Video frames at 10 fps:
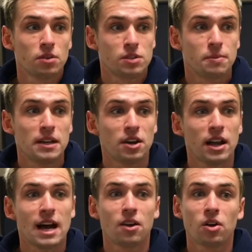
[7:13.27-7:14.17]
depending
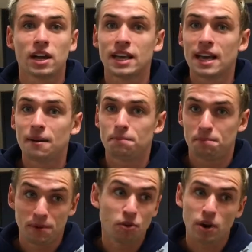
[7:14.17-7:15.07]
on how long I can get
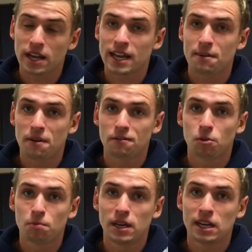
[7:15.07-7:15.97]
before I can get my
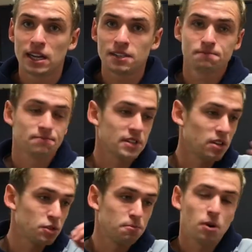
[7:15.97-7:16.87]
full meal in,
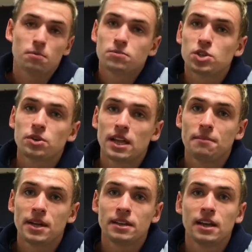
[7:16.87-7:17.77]
just pop 2 of
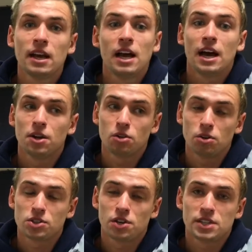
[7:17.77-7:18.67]
them in, and I'll
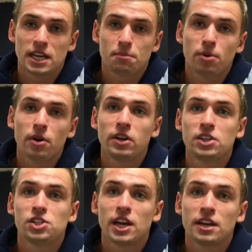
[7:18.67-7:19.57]
also take a
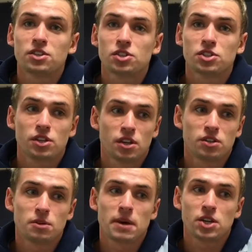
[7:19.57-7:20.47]
protein shake just
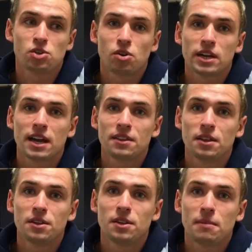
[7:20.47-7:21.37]
to make sure I get
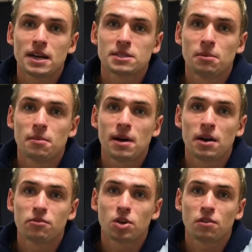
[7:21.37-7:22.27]
the maximum
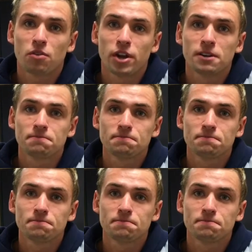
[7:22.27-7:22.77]
amount of recovery in.